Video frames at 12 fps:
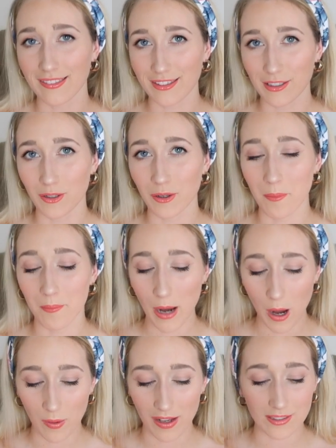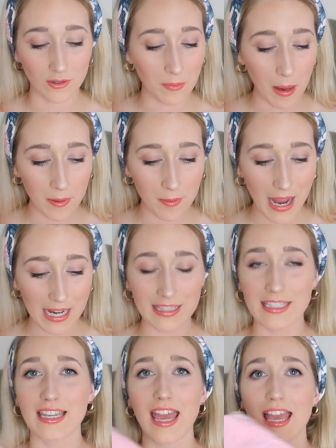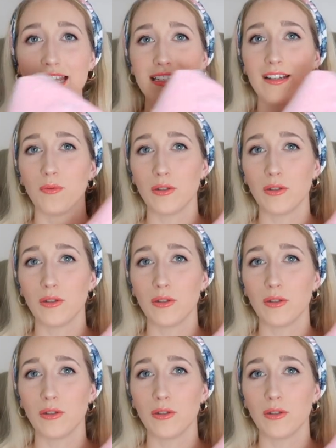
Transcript: little boas. Remember back in the day